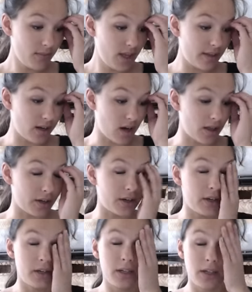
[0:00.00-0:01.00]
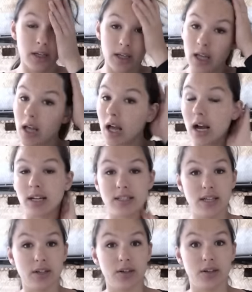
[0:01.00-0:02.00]
the color
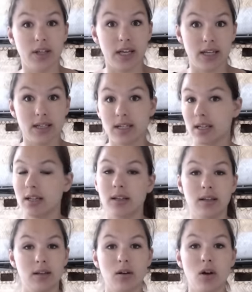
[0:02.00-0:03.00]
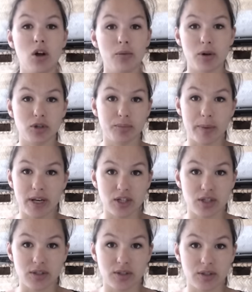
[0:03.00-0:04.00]
until it almost
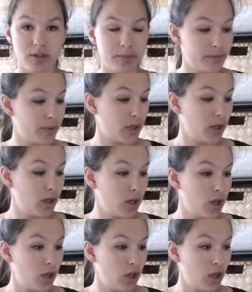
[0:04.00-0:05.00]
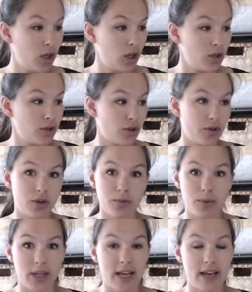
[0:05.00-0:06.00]
matches. So you
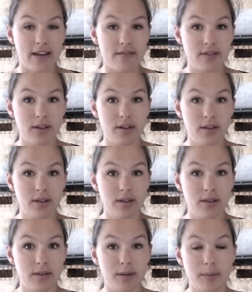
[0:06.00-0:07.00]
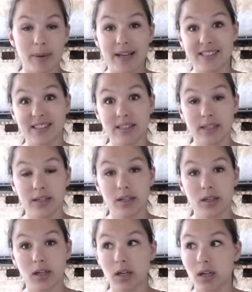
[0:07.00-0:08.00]
will have the best
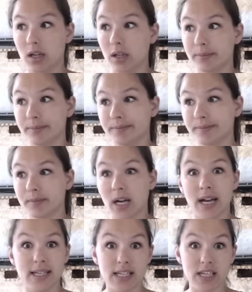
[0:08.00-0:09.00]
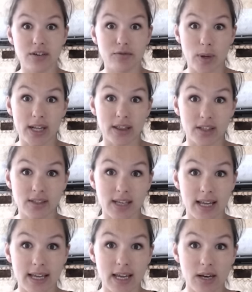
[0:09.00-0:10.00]
idea of what it looks
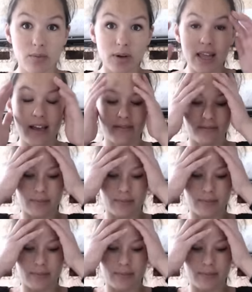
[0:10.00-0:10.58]
like in real life.